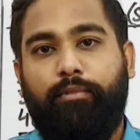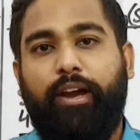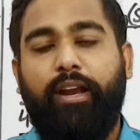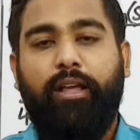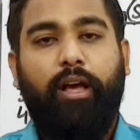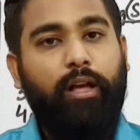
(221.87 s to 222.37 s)

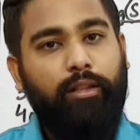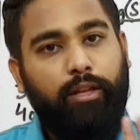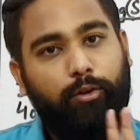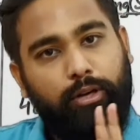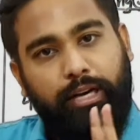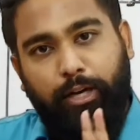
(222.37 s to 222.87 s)
Fine. The
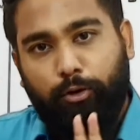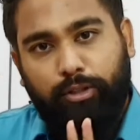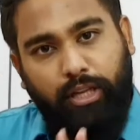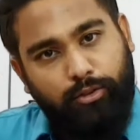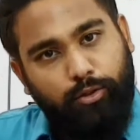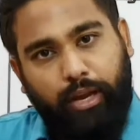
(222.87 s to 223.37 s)
only two
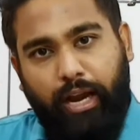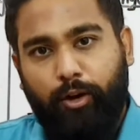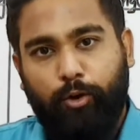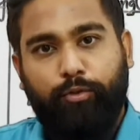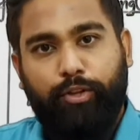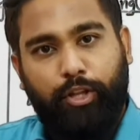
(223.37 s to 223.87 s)
things you
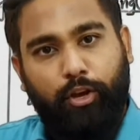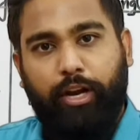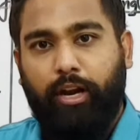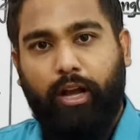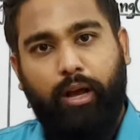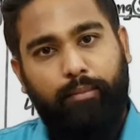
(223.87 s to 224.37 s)
can do with your
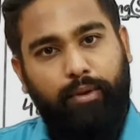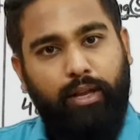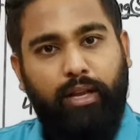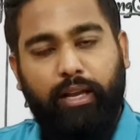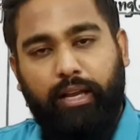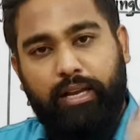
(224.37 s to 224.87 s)

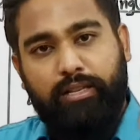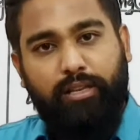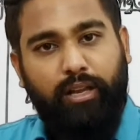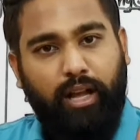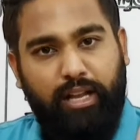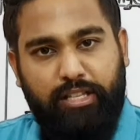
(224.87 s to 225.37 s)
income
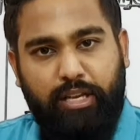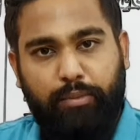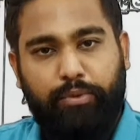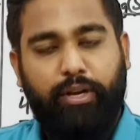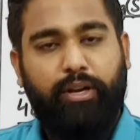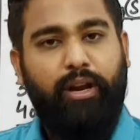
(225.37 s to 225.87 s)
is
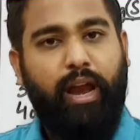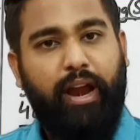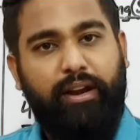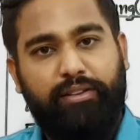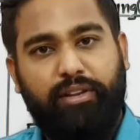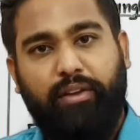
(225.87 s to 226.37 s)
consumption
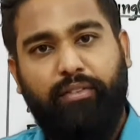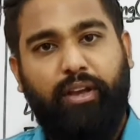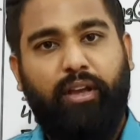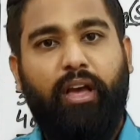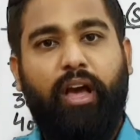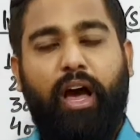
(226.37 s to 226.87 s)
and
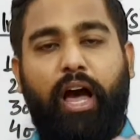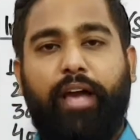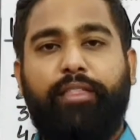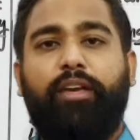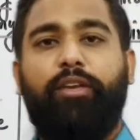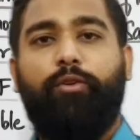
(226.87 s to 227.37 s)
saving.
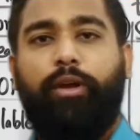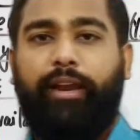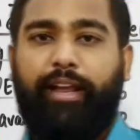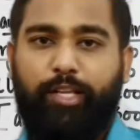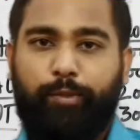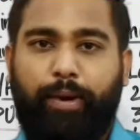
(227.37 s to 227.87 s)
Either you
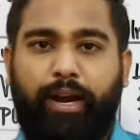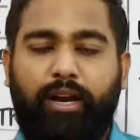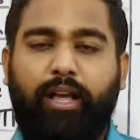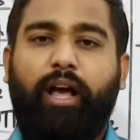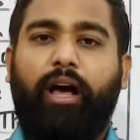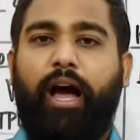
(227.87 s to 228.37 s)
can
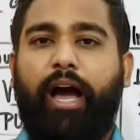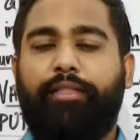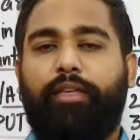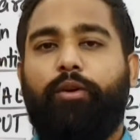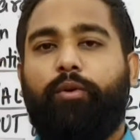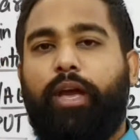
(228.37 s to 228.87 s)
expend,
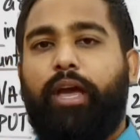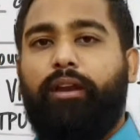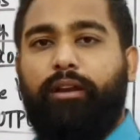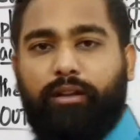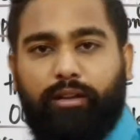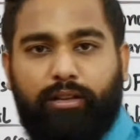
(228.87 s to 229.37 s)
either you
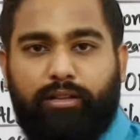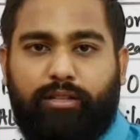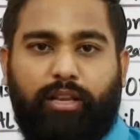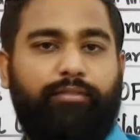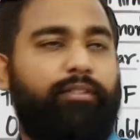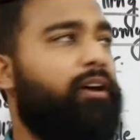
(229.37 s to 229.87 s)
can
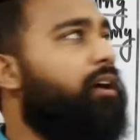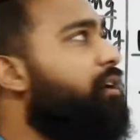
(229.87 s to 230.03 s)
save.